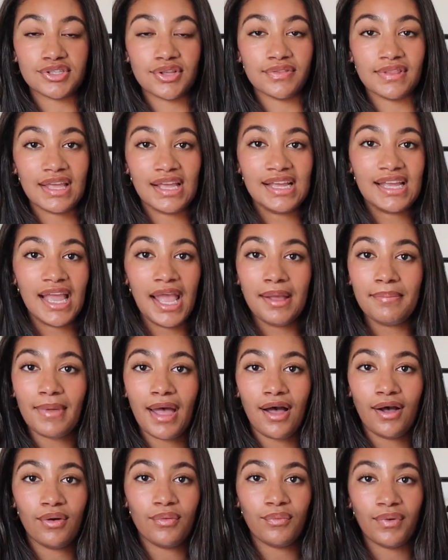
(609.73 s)
So they came
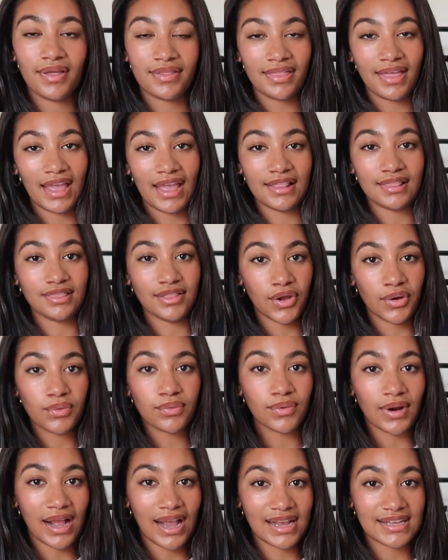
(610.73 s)
out with a
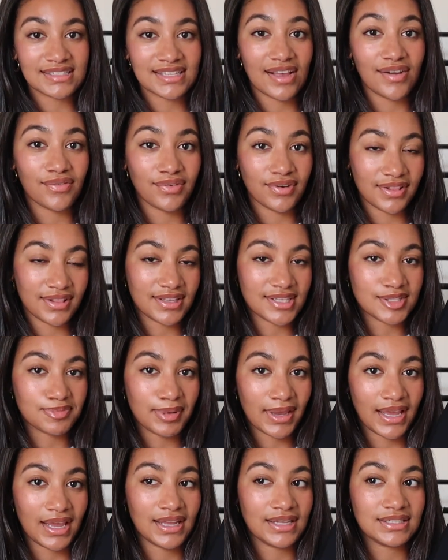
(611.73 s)
low-rise effortless
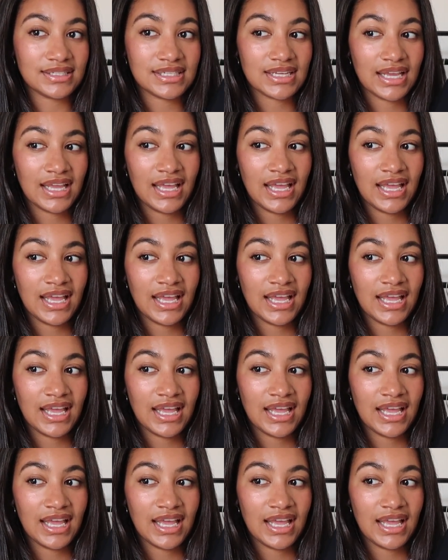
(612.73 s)
pant.